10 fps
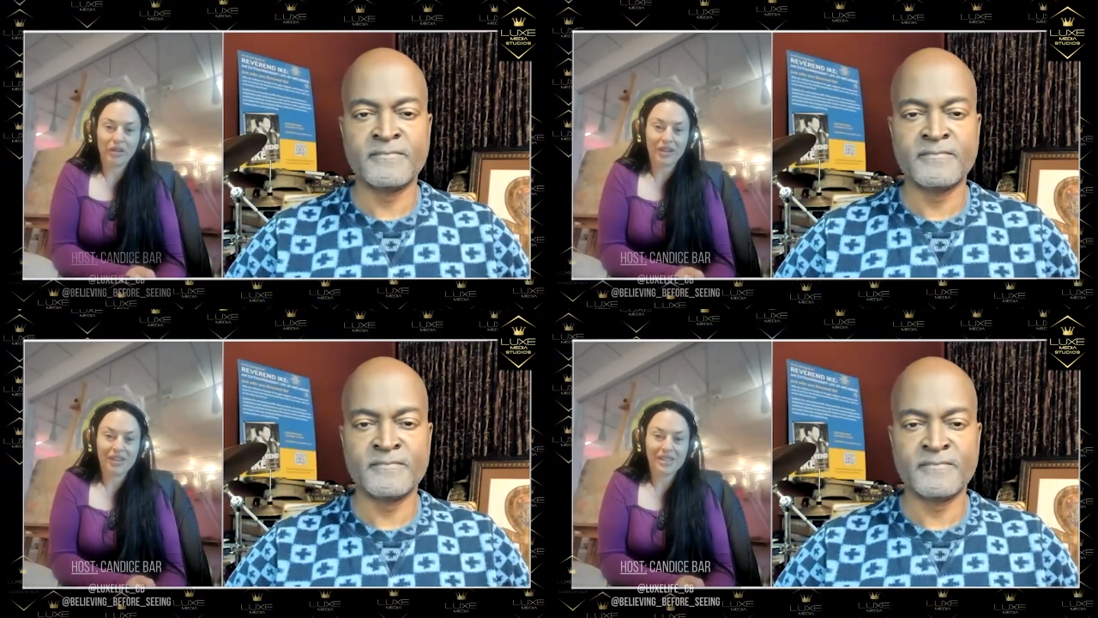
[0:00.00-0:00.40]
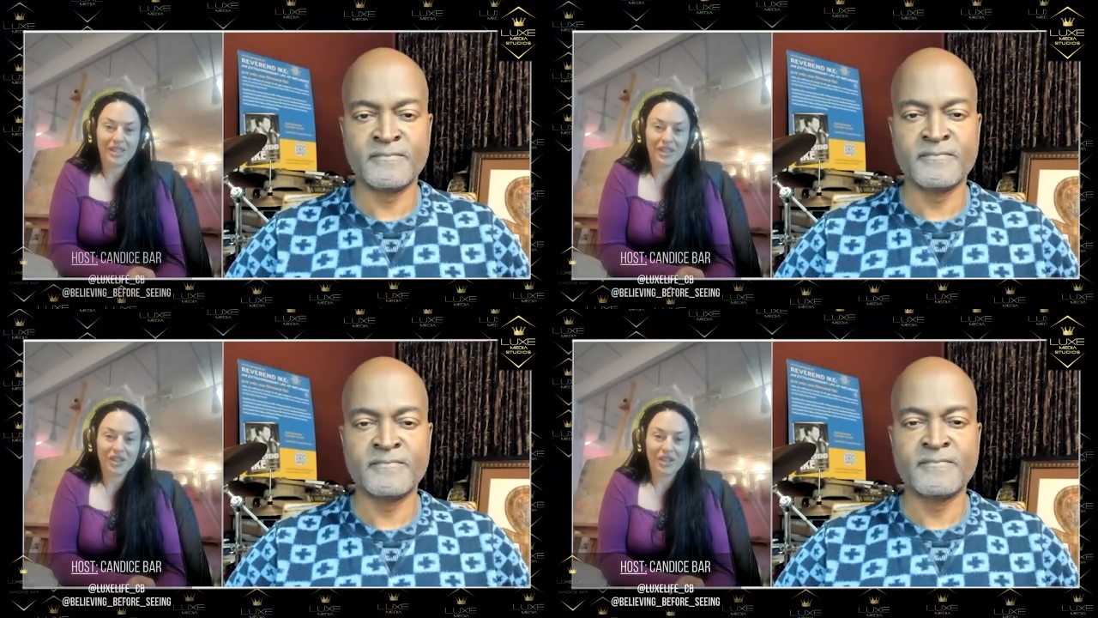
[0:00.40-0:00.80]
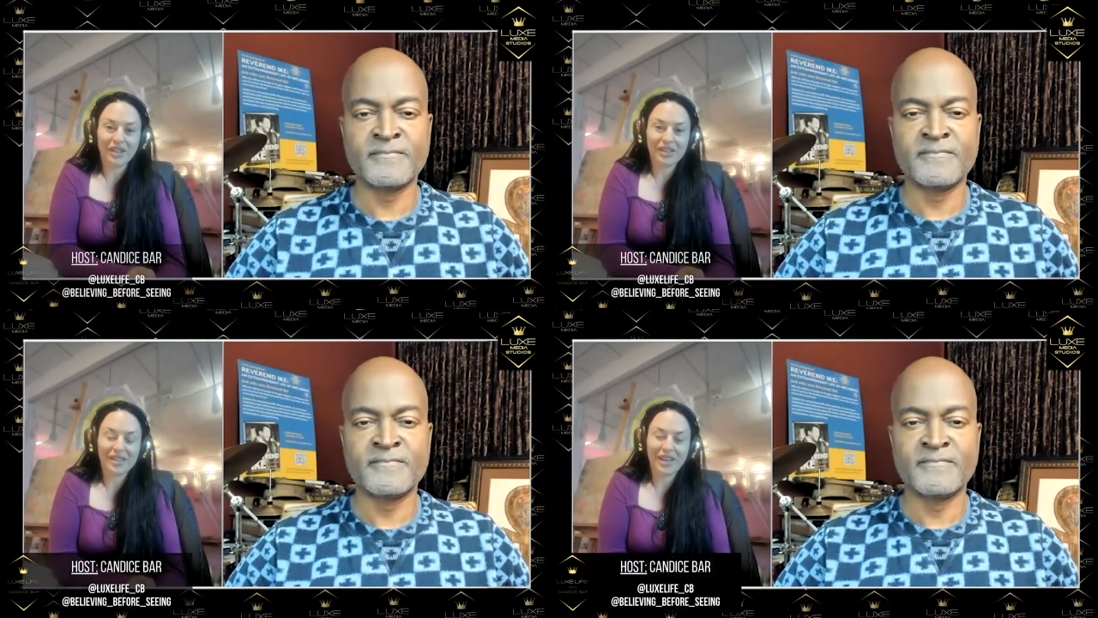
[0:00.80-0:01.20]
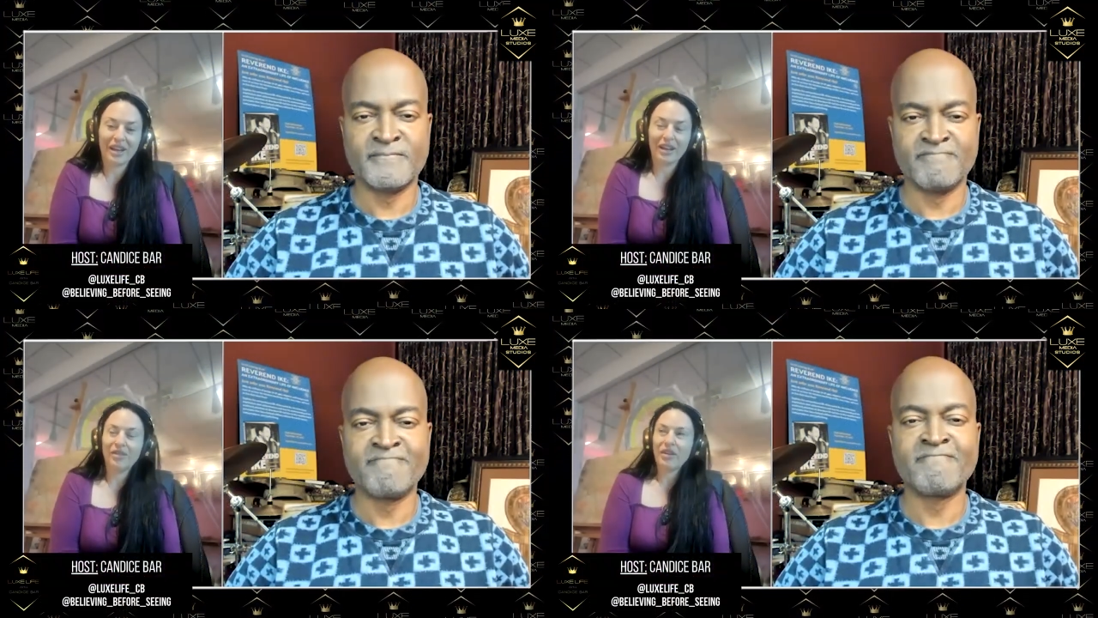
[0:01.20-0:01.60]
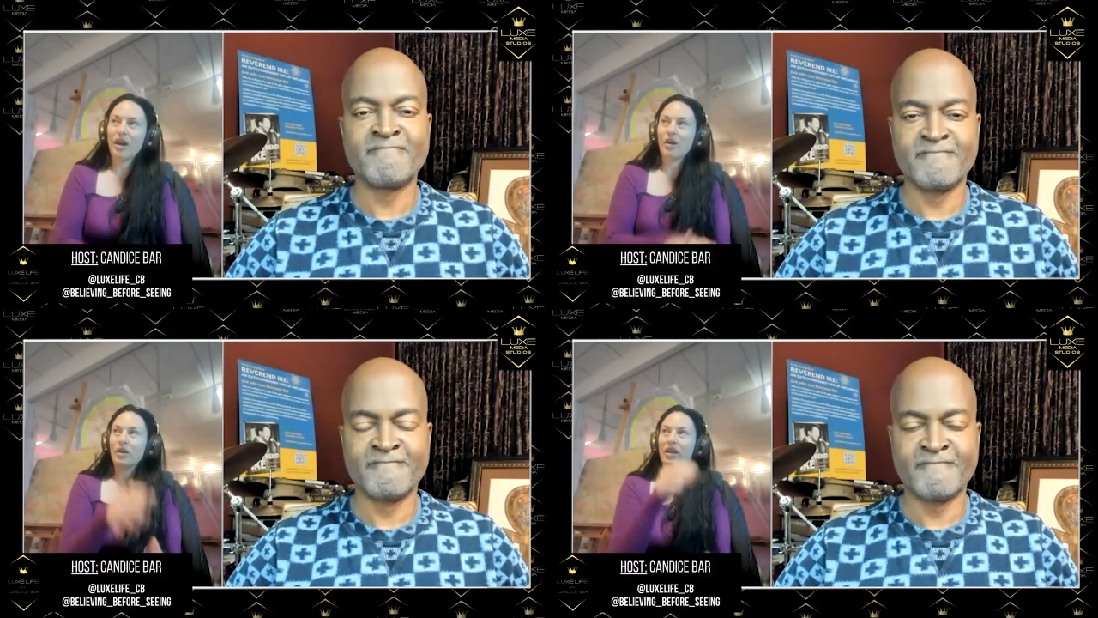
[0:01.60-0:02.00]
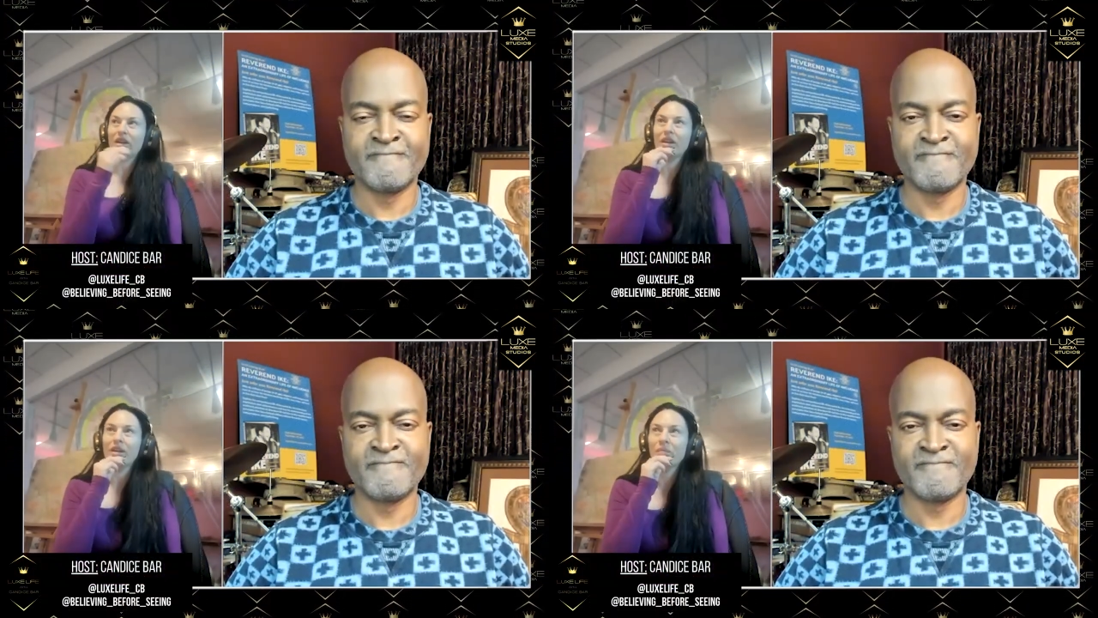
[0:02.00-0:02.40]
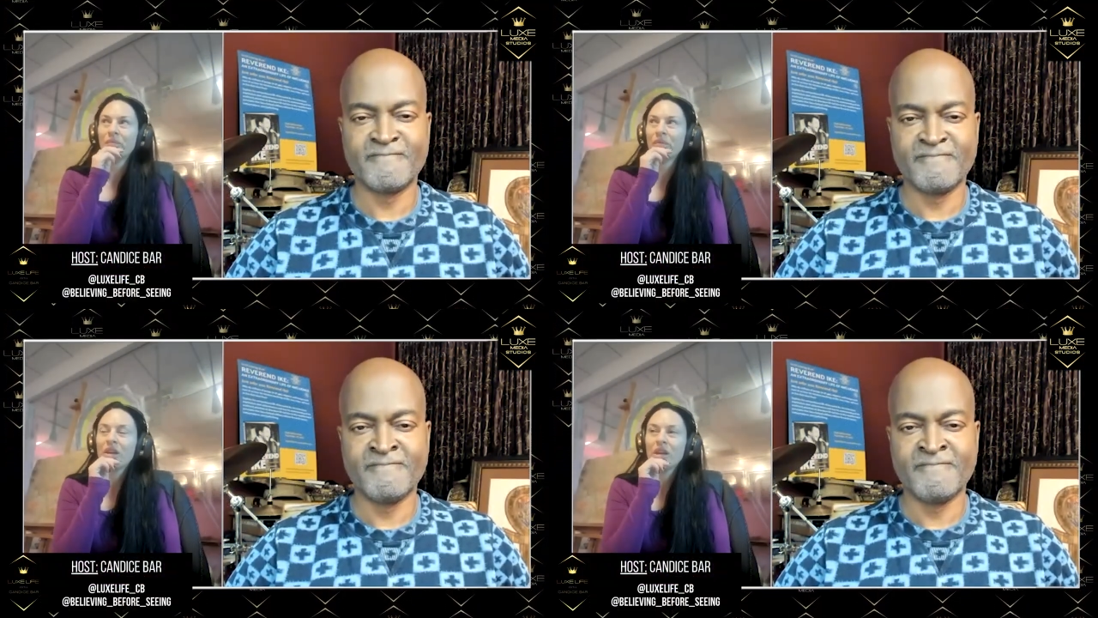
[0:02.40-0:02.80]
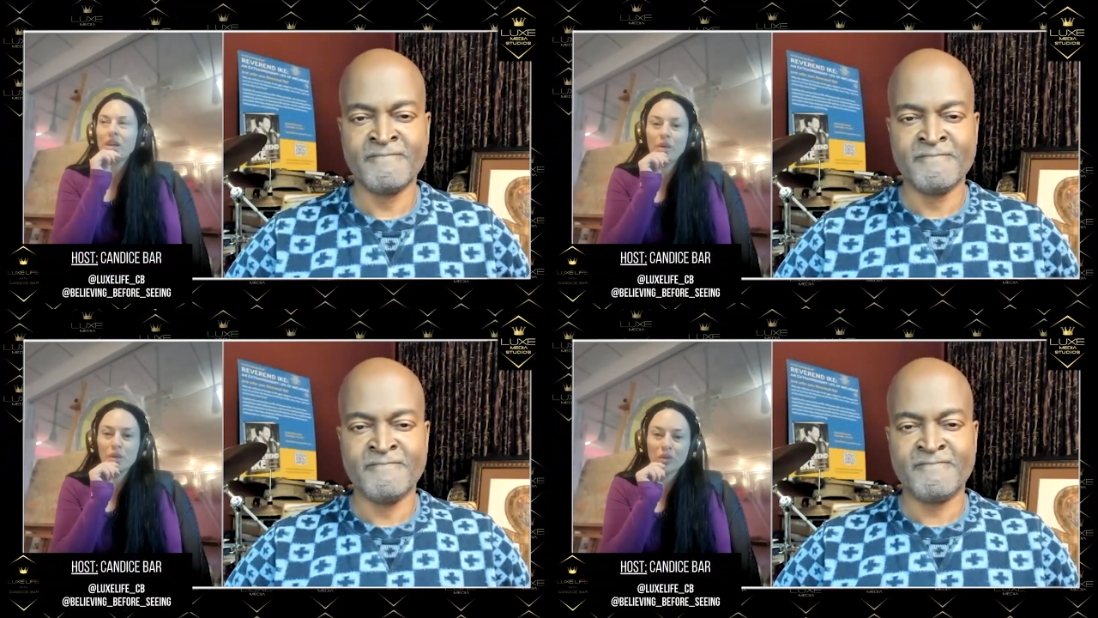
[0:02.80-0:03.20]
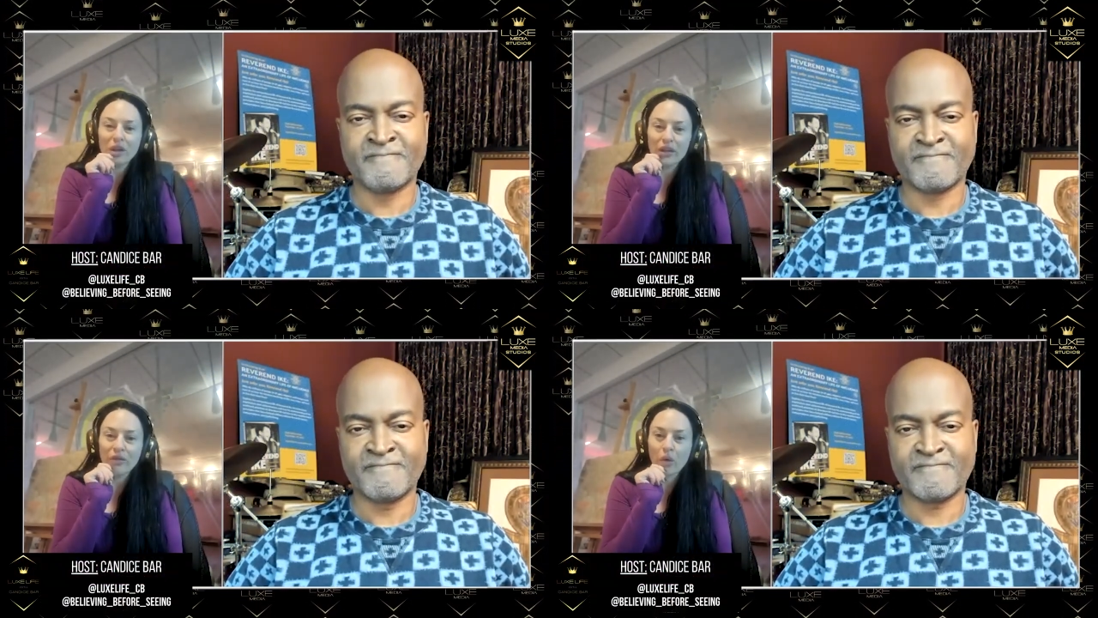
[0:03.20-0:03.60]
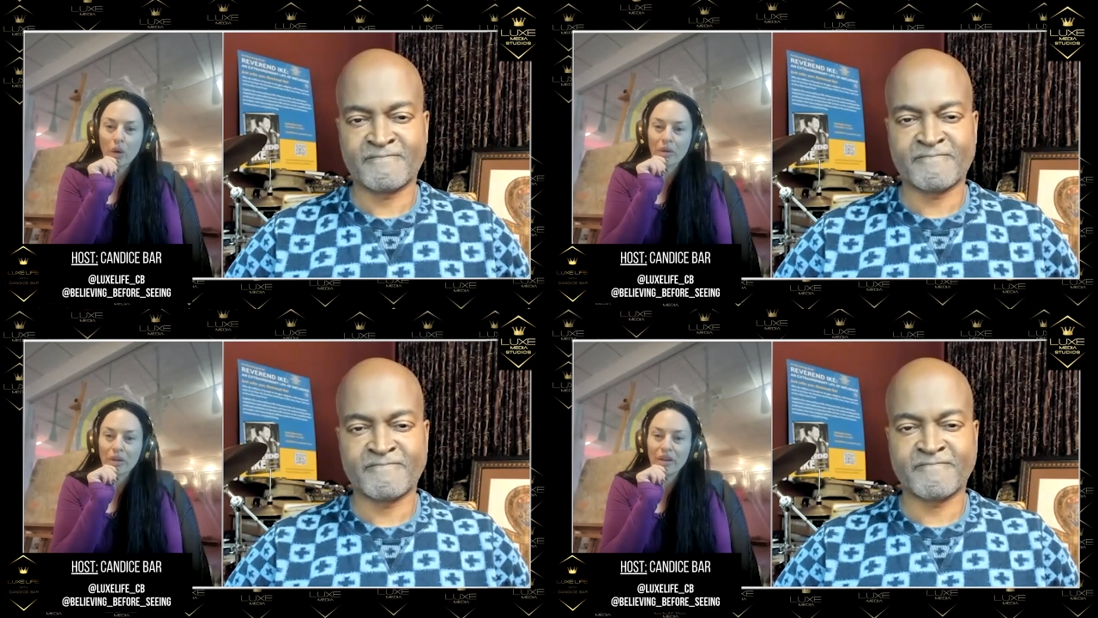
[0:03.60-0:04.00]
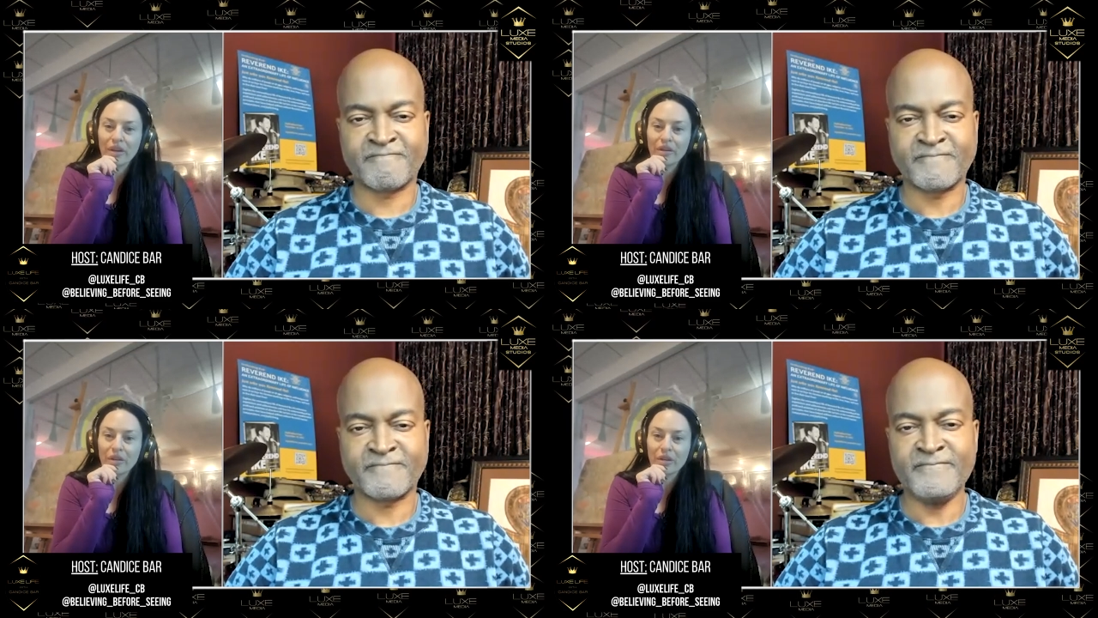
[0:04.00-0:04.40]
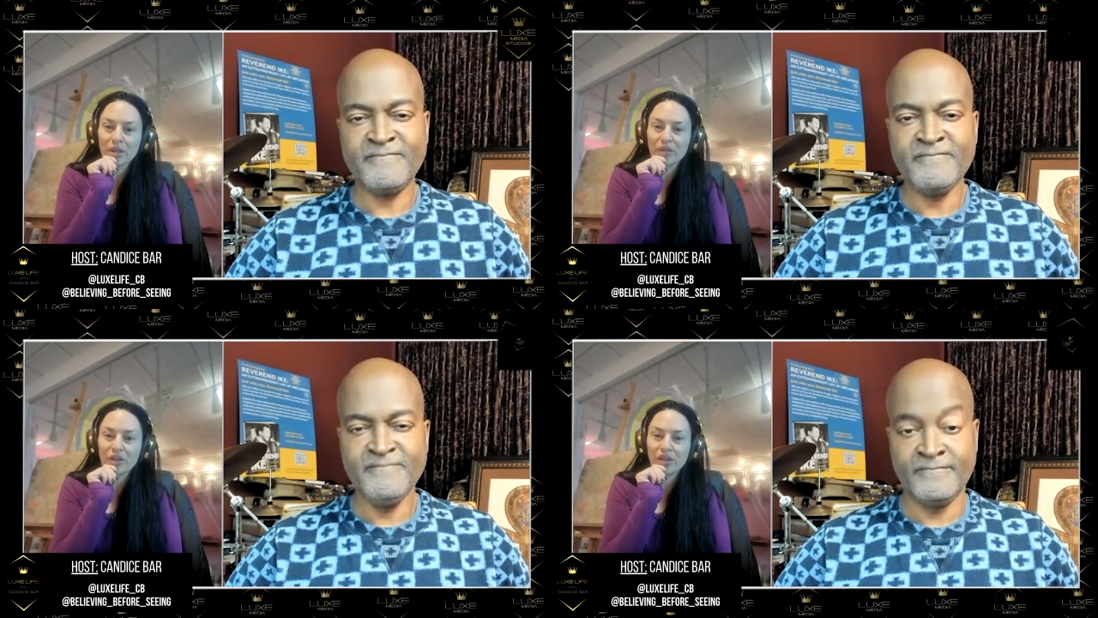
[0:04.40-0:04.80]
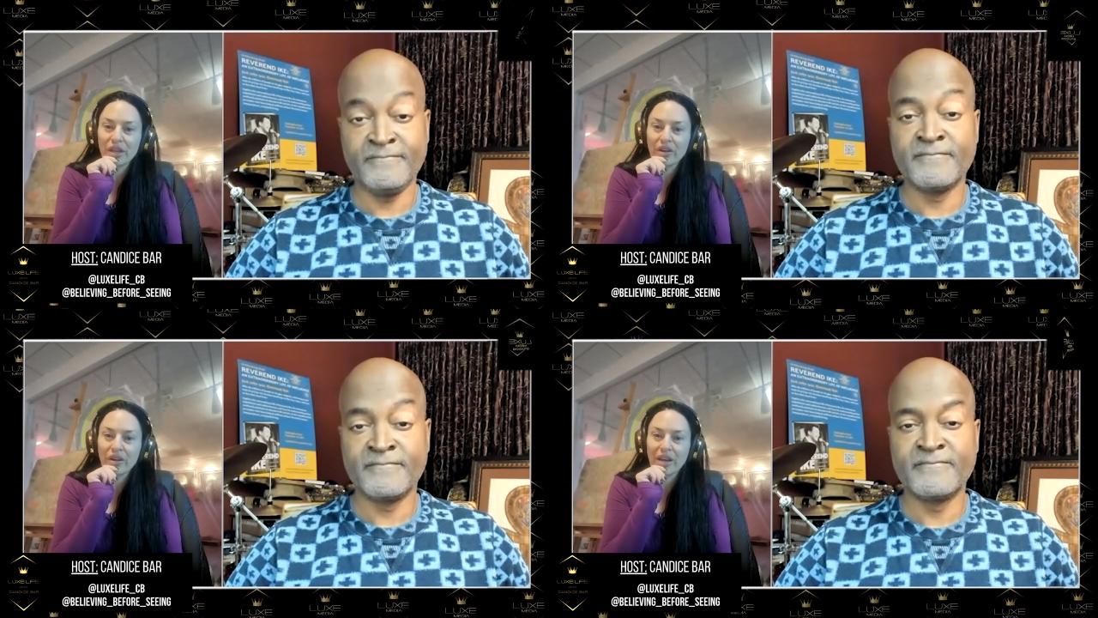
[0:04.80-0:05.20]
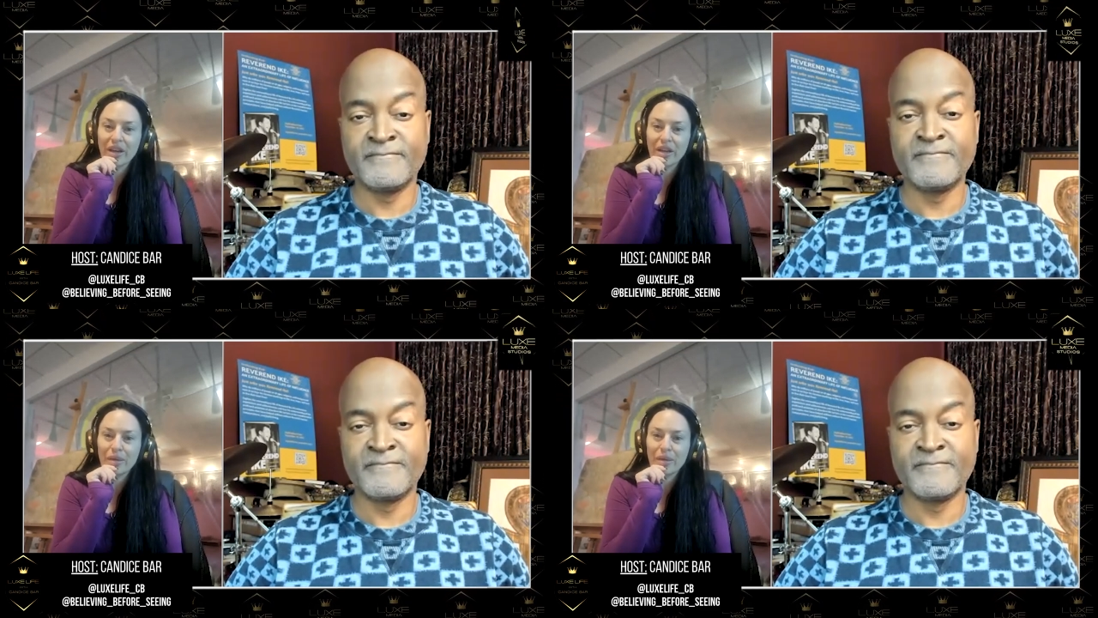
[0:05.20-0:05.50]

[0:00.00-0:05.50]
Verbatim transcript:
Speaker 1: his teachings. And I love how he, you know, he was really a forward thinker. He's a visionary.